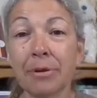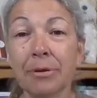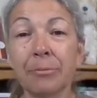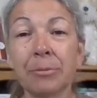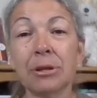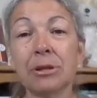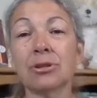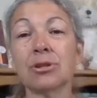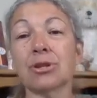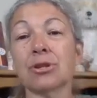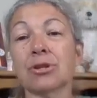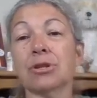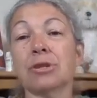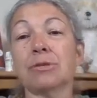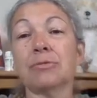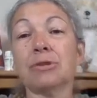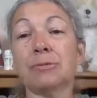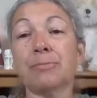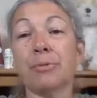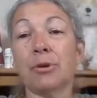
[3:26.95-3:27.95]
I mean, he
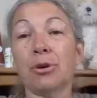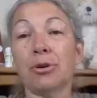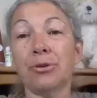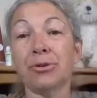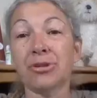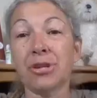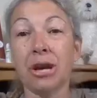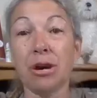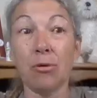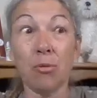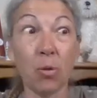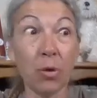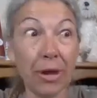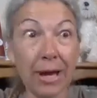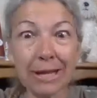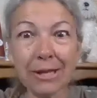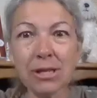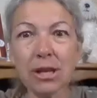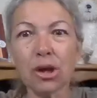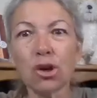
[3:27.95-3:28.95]
just sprawls out. Well,
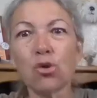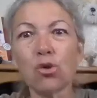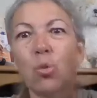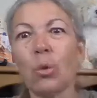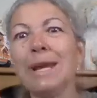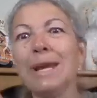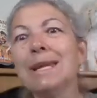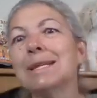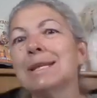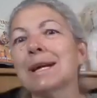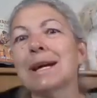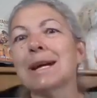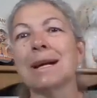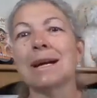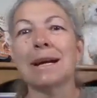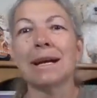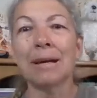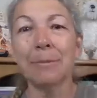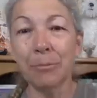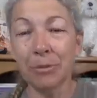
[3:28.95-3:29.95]
that's a great
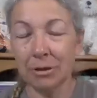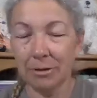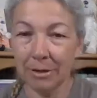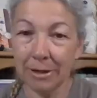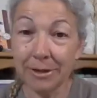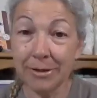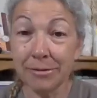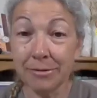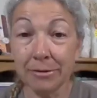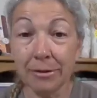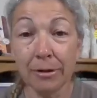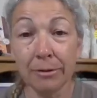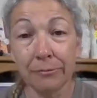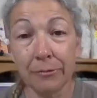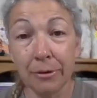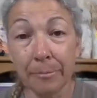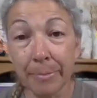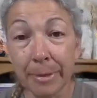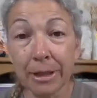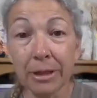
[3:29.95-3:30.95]
time. He's there
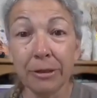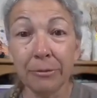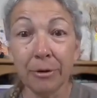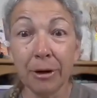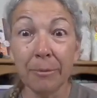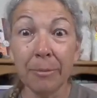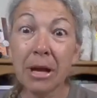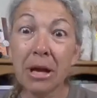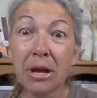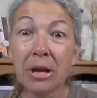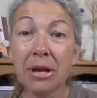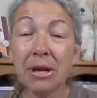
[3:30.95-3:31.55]
for a belly rub.